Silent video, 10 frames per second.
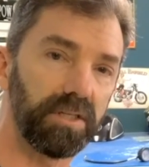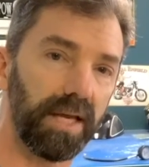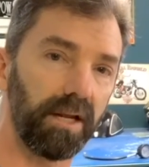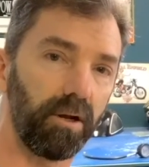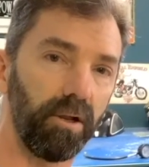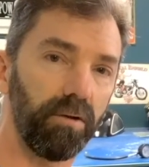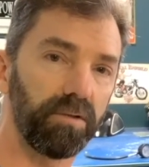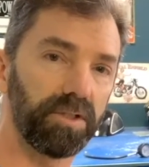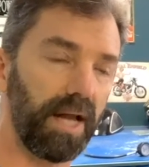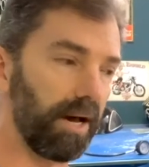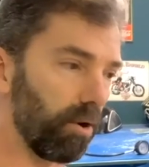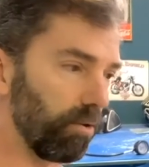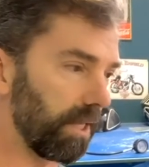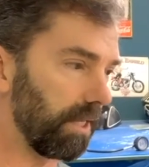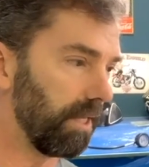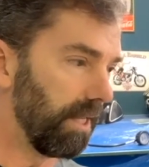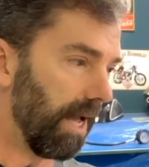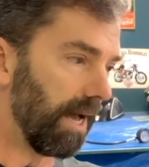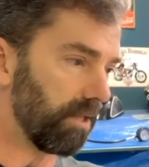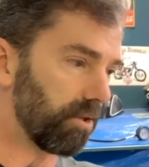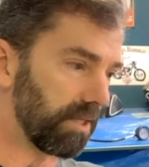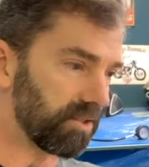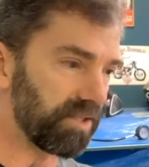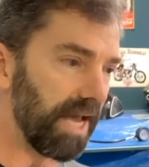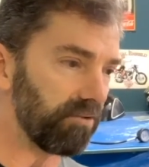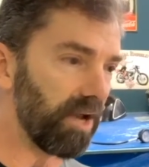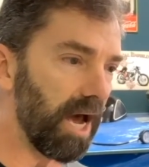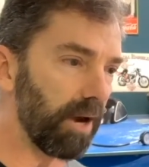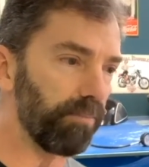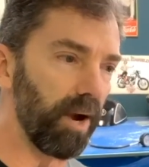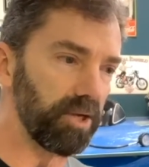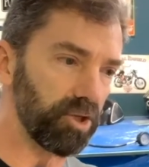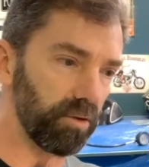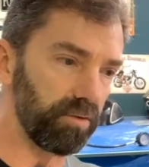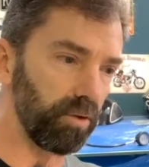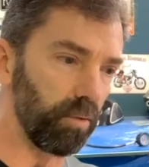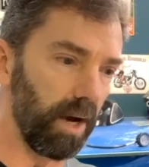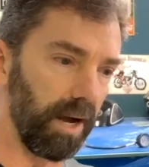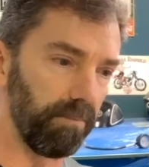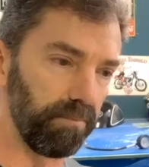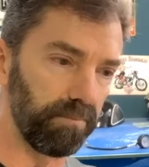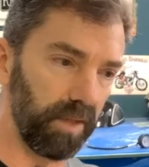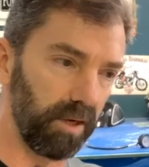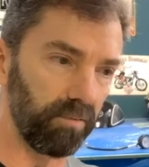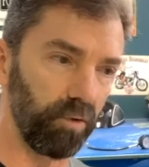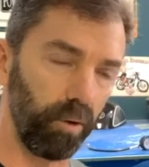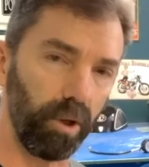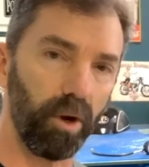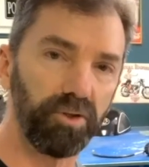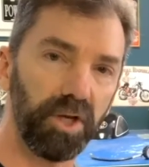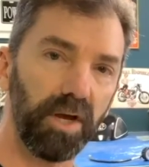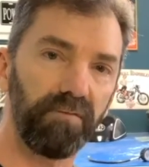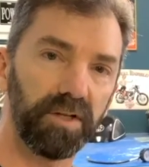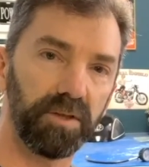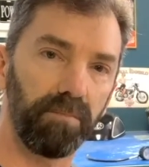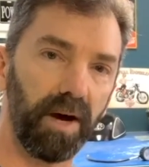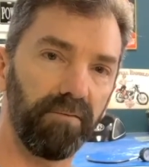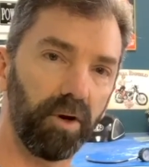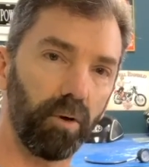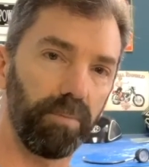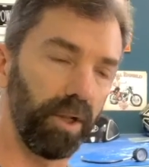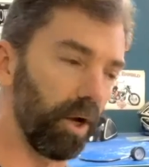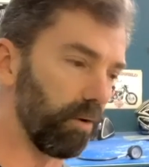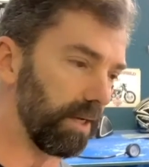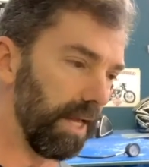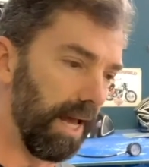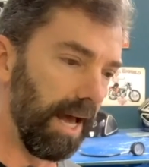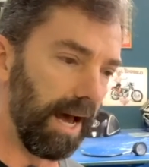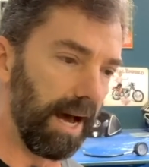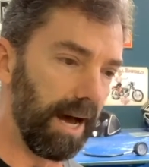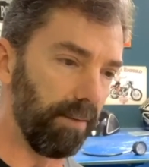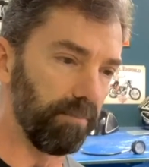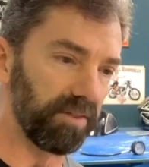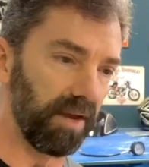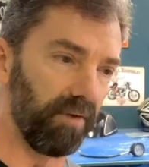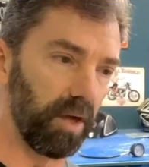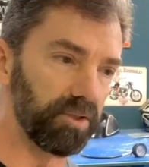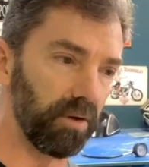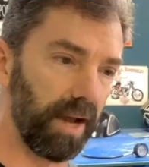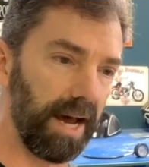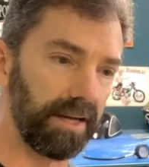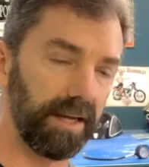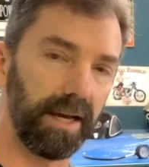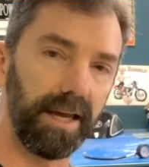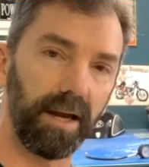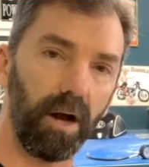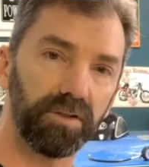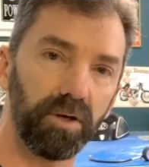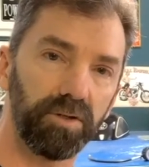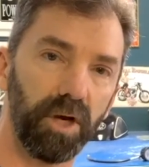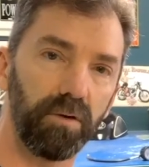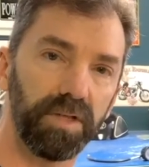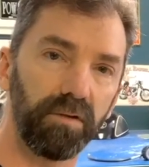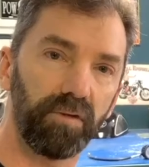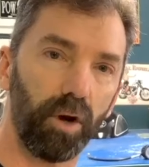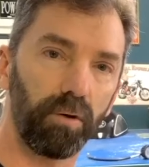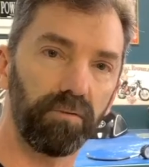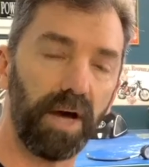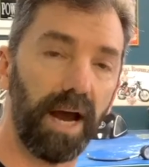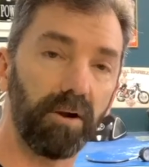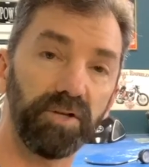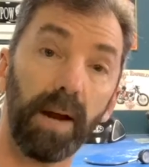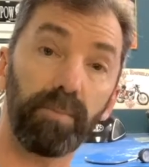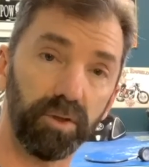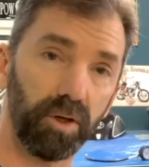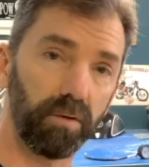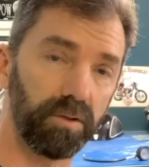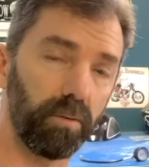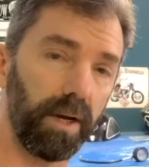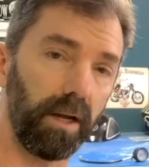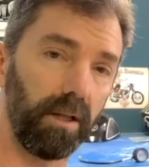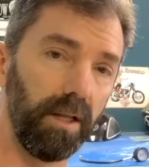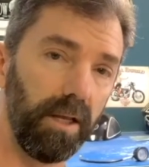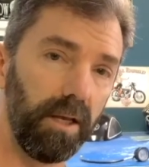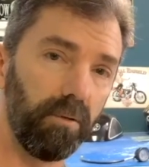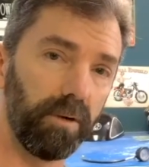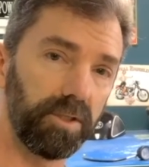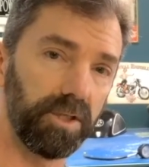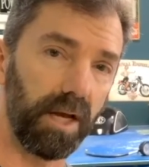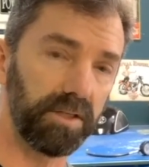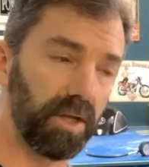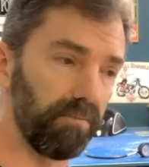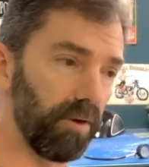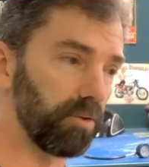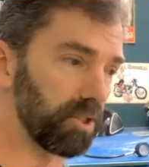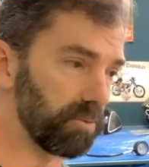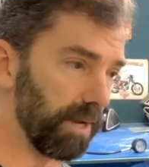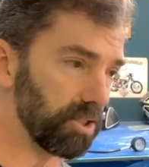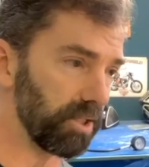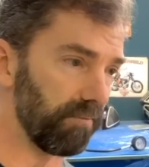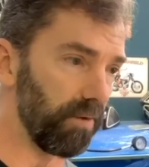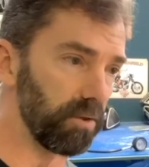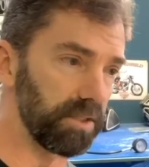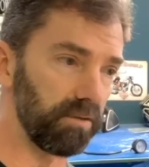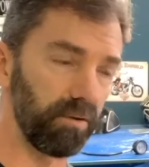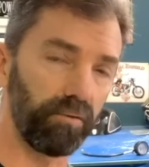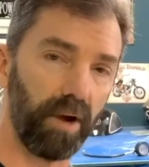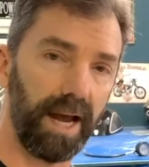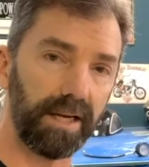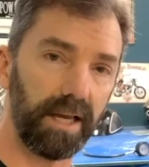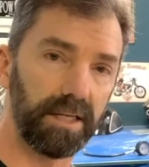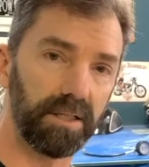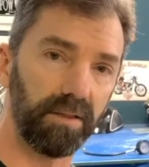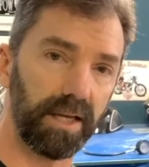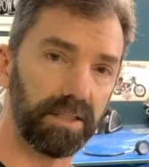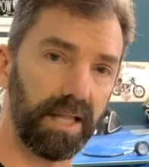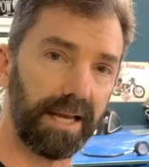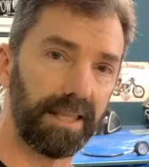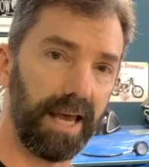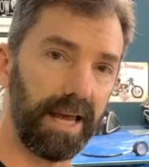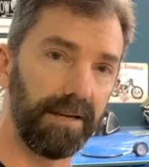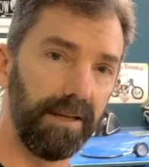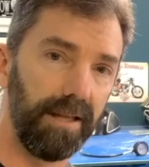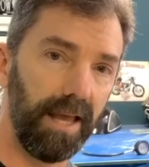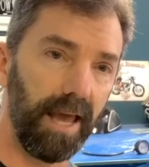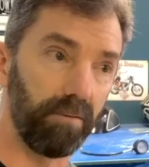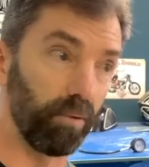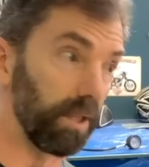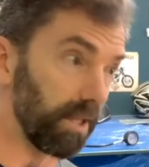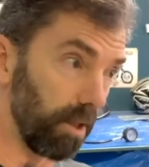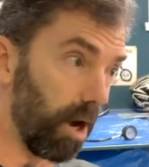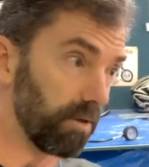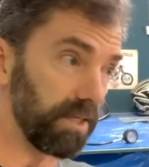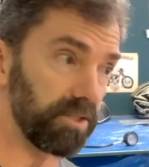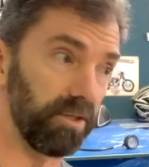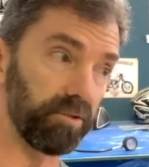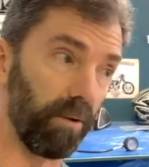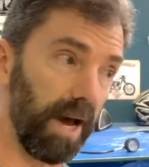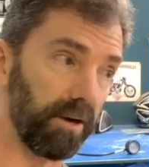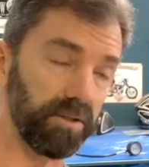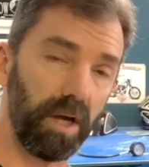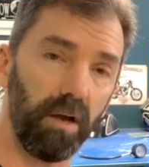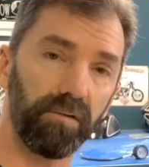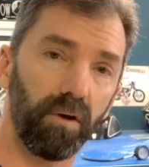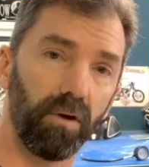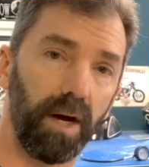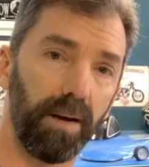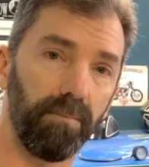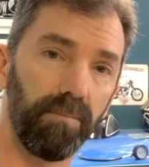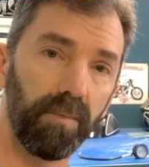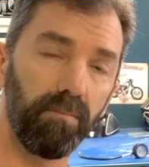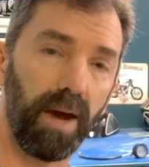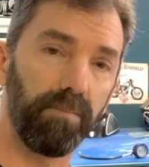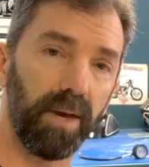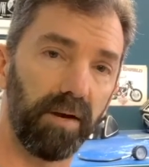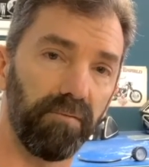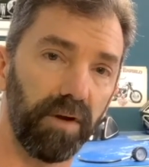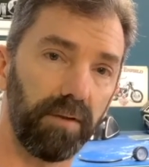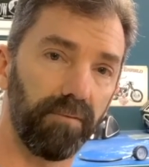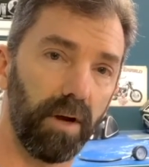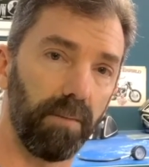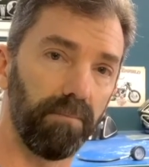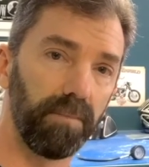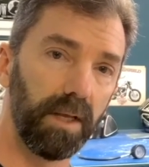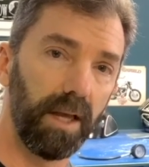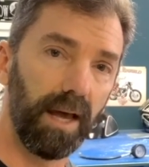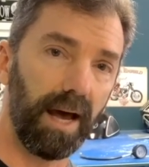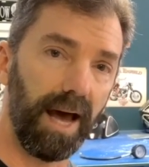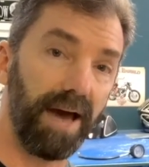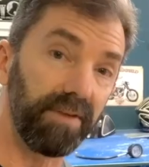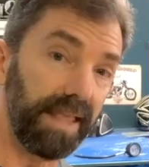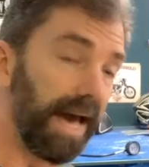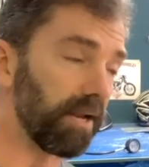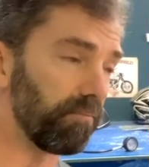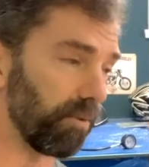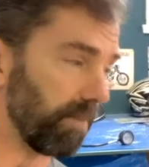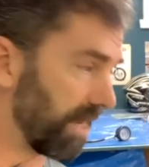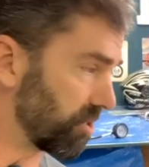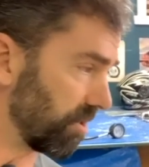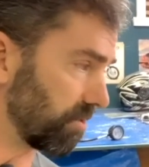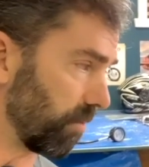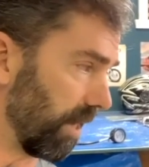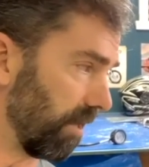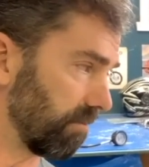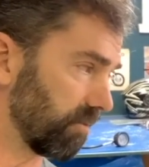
That includes not only you can set tire pressure to to alert you if it's above it or below it, but they've also got it also shows internal tire temperature as well, which some folks, especially folks that do track days and things like that, and really long distance riders also might benefit from having that information as well.